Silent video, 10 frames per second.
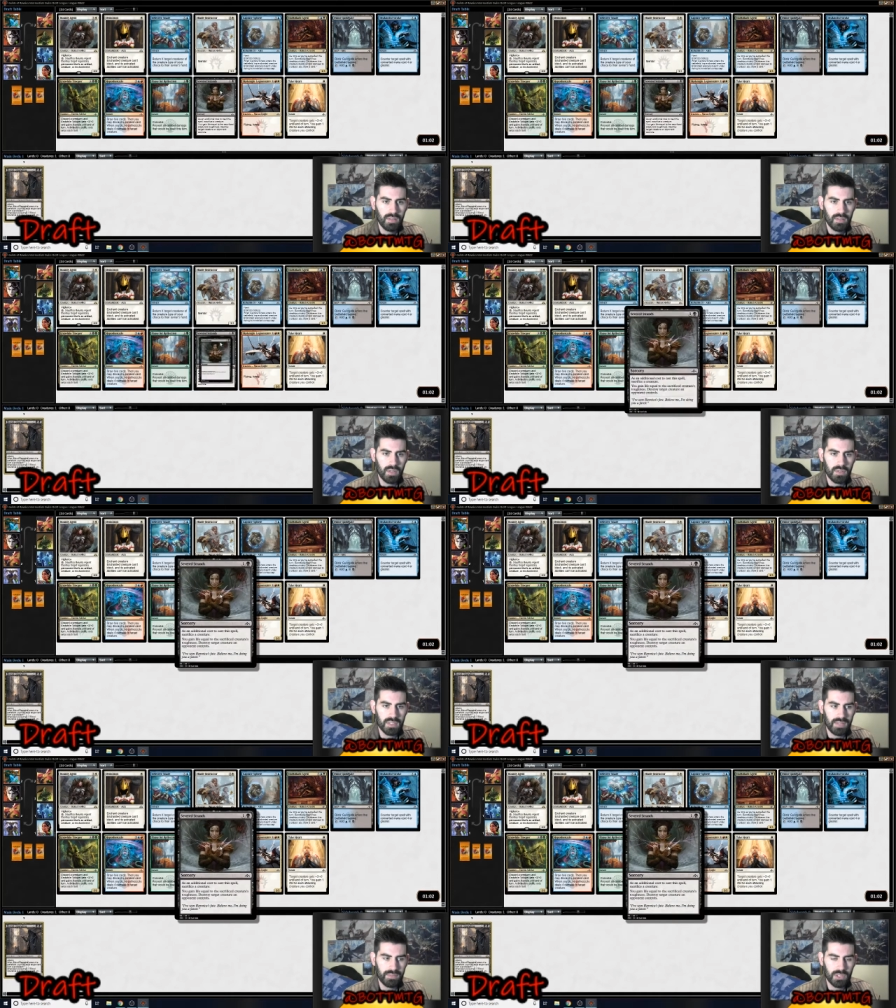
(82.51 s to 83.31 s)
you know,
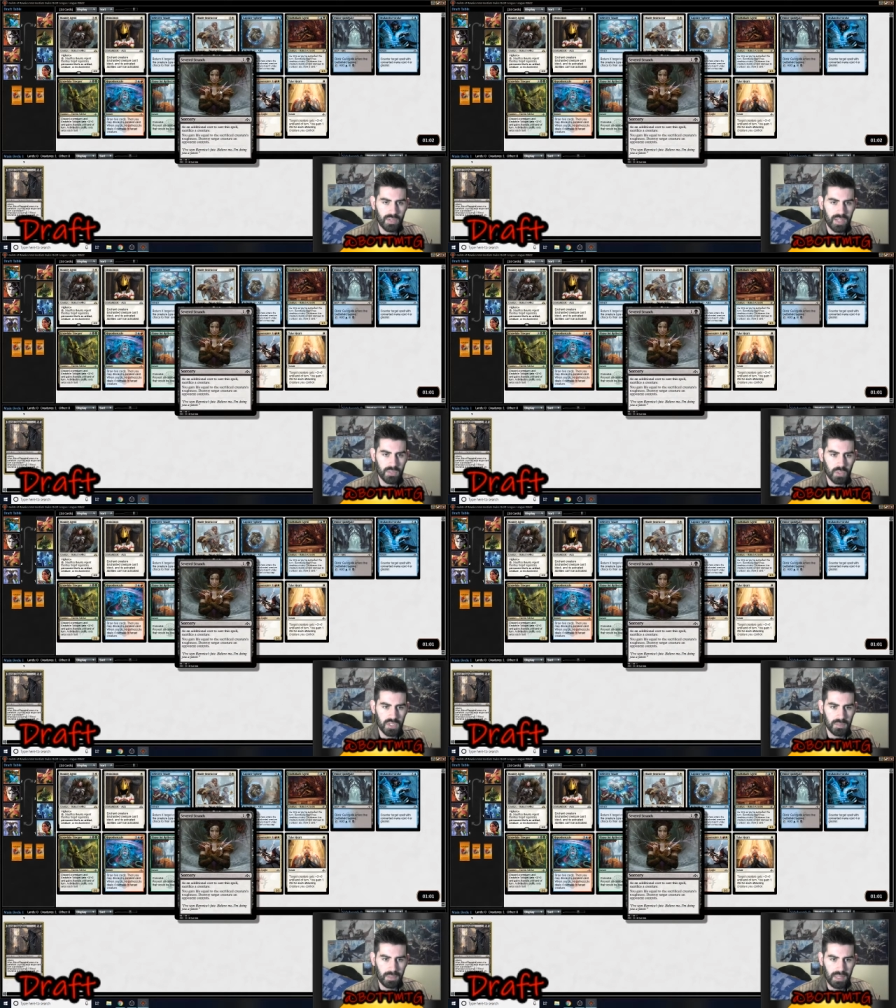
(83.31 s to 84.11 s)
Severed Strands, which
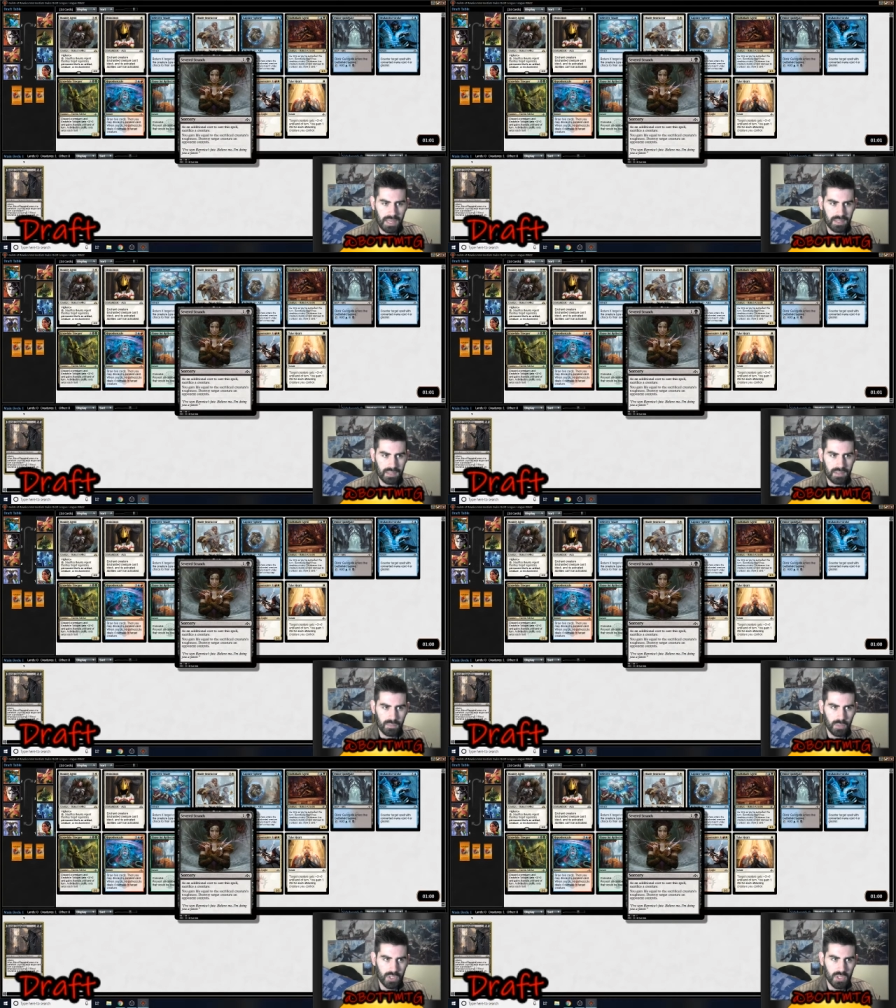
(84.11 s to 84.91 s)
is black,
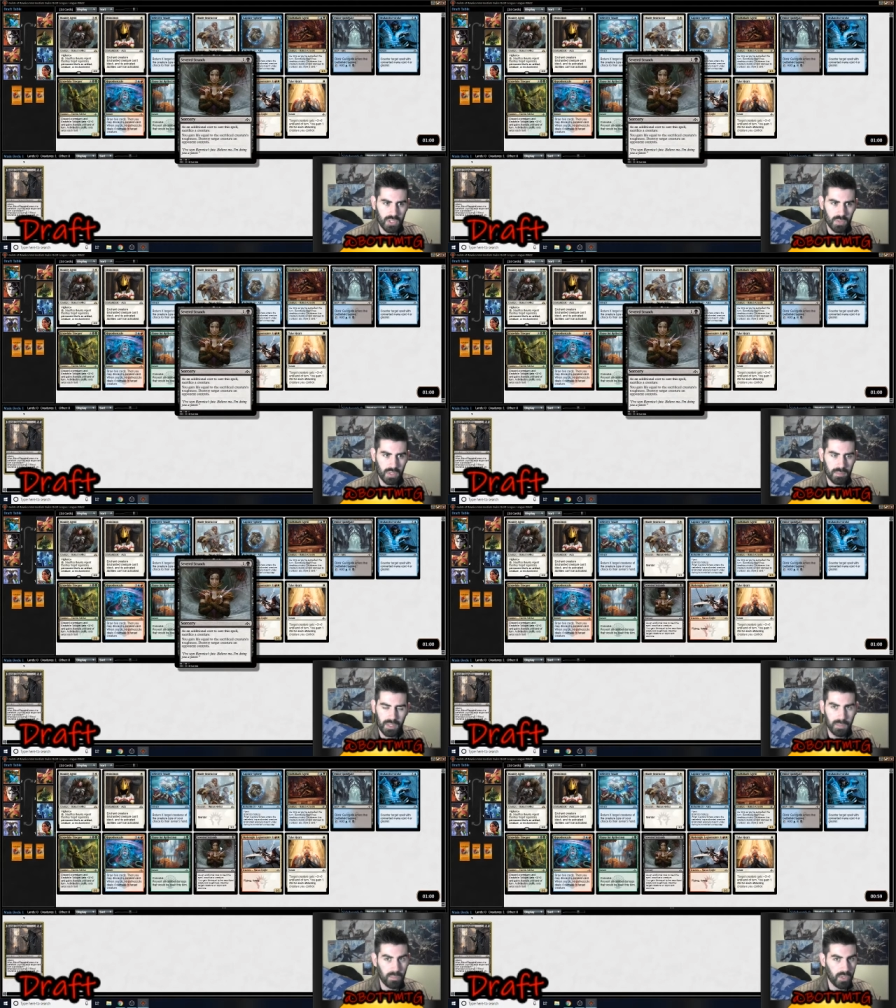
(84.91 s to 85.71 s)
which you do want to
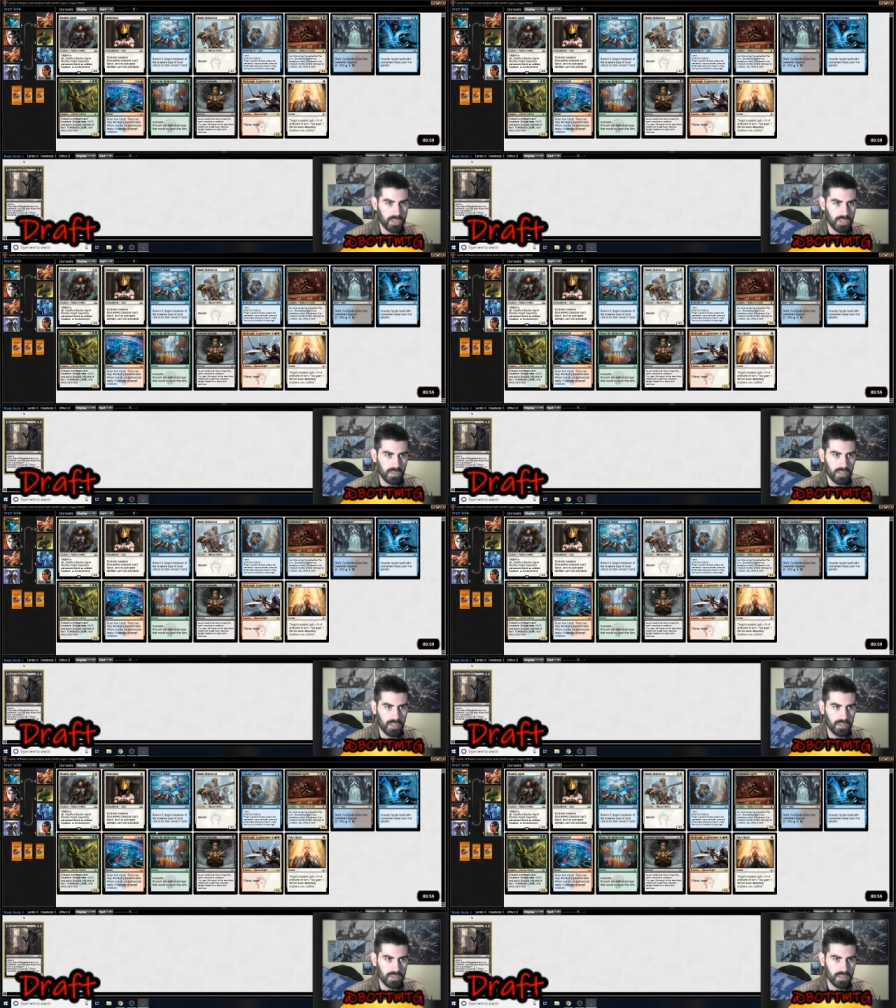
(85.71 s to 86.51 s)
pick up 1 or 2 of
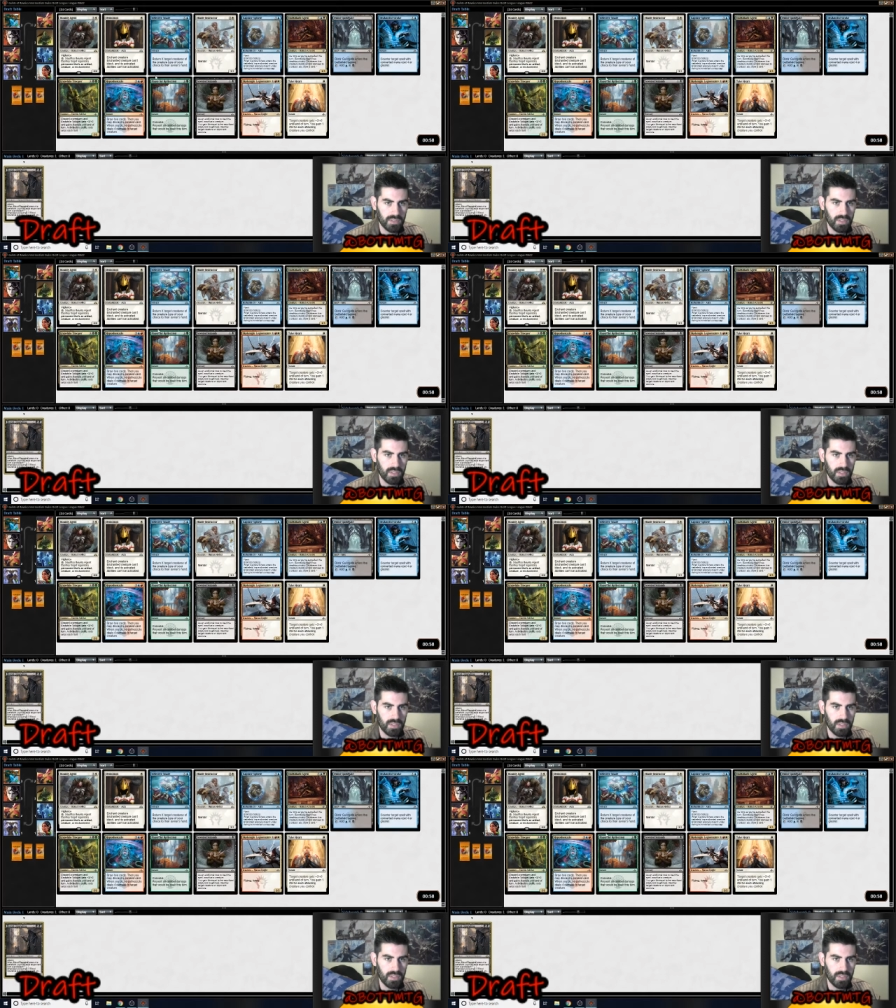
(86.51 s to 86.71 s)
those